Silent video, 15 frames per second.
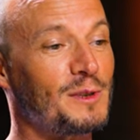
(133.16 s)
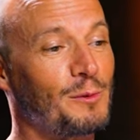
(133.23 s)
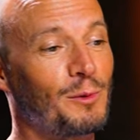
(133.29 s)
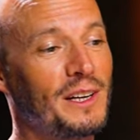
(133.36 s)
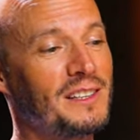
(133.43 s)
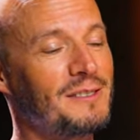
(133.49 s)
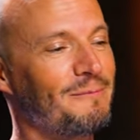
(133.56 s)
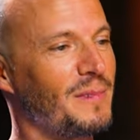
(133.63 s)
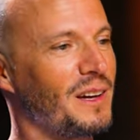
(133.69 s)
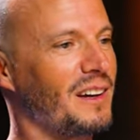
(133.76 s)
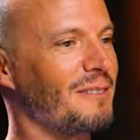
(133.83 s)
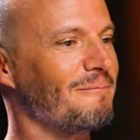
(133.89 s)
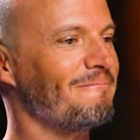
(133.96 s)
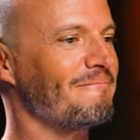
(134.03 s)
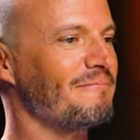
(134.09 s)
was great
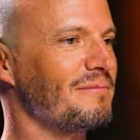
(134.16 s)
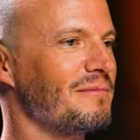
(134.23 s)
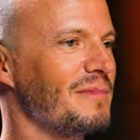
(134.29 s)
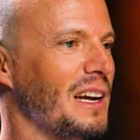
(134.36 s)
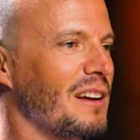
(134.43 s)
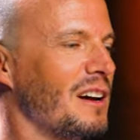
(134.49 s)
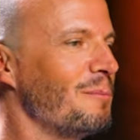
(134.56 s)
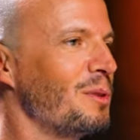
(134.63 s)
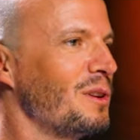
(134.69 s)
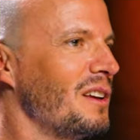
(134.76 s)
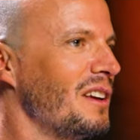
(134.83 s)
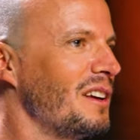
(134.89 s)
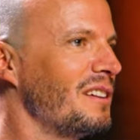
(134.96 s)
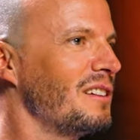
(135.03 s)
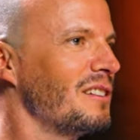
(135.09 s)
um, that
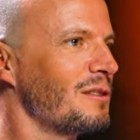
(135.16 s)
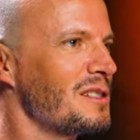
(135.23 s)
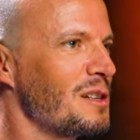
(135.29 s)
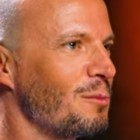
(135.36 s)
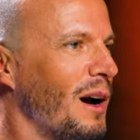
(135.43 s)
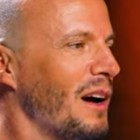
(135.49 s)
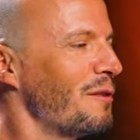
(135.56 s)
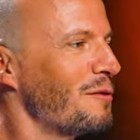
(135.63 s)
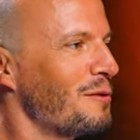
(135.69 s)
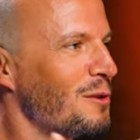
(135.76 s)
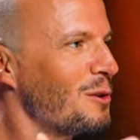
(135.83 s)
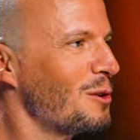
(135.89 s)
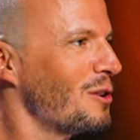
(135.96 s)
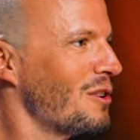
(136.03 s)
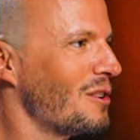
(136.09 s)
company you know survived
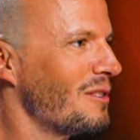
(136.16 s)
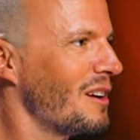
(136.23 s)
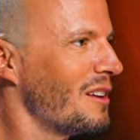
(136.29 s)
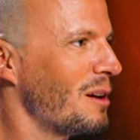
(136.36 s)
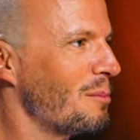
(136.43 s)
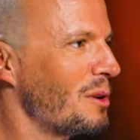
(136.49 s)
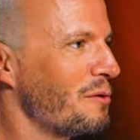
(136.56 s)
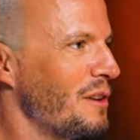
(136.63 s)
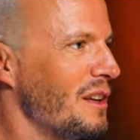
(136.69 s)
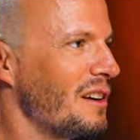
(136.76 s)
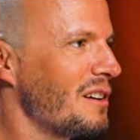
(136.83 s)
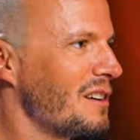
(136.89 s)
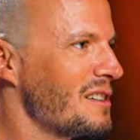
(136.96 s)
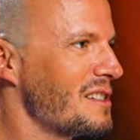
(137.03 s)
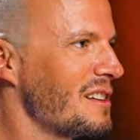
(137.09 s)
for a number of
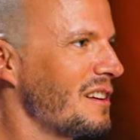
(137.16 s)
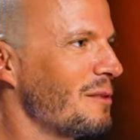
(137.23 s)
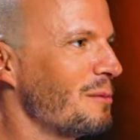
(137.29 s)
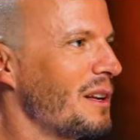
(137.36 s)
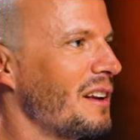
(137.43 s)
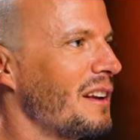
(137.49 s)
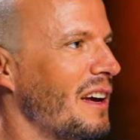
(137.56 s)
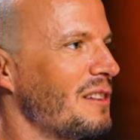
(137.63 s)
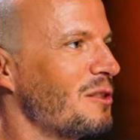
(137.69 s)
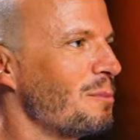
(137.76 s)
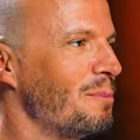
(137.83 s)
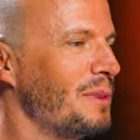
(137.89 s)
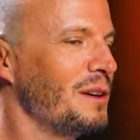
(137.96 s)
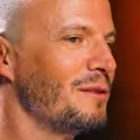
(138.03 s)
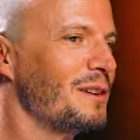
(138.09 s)
years uh, we then had to
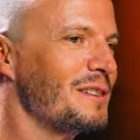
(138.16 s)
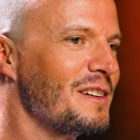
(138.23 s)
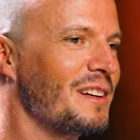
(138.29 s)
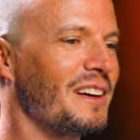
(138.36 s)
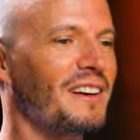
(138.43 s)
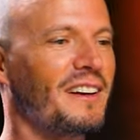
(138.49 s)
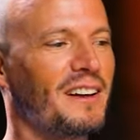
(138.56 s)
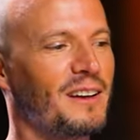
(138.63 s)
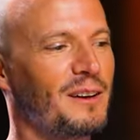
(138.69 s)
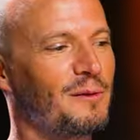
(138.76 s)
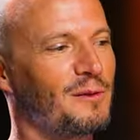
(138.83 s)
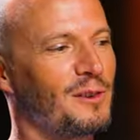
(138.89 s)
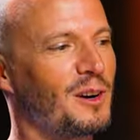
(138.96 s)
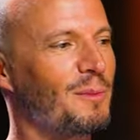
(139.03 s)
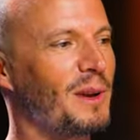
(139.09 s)
pivot
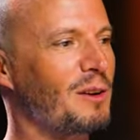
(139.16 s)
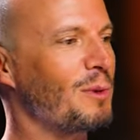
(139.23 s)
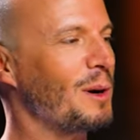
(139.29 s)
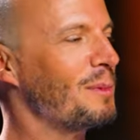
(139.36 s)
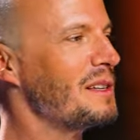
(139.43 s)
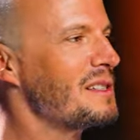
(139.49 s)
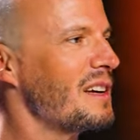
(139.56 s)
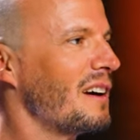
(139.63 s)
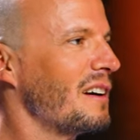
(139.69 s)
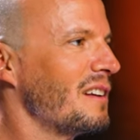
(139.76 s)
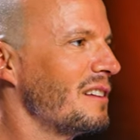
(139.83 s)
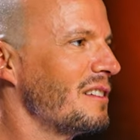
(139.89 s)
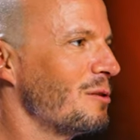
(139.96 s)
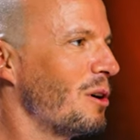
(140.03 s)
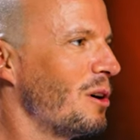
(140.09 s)
from like web design
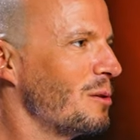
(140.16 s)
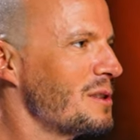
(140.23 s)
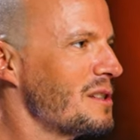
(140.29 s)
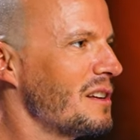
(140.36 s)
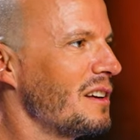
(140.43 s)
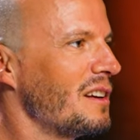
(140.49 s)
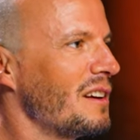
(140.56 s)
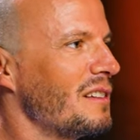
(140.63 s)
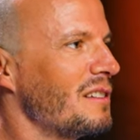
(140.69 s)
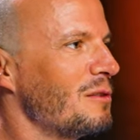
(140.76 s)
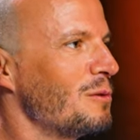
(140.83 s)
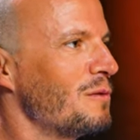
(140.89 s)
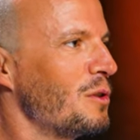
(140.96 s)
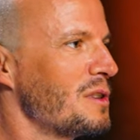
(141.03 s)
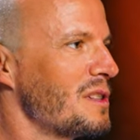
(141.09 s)
into hosting and to
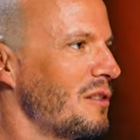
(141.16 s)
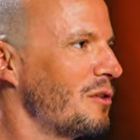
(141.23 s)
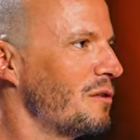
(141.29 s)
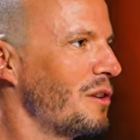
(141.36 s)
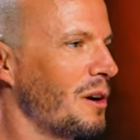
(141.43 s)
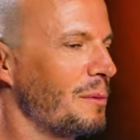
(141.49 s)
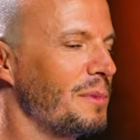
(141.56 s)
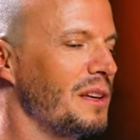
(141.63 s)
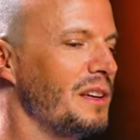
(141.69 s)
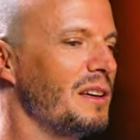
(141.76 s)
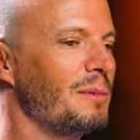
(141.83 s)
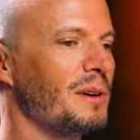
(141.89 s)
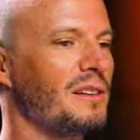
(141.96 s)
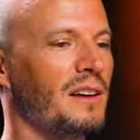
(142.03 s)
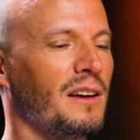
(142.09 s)
voice over ip
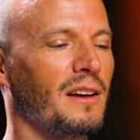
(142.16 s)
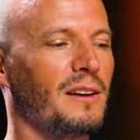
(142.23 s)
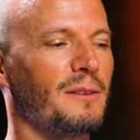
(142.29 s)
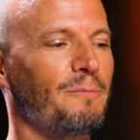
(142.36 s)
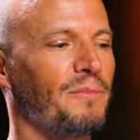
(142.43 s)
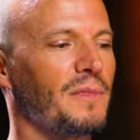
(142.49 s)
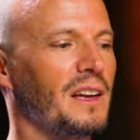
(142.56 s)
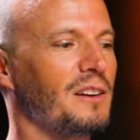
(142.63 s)
but you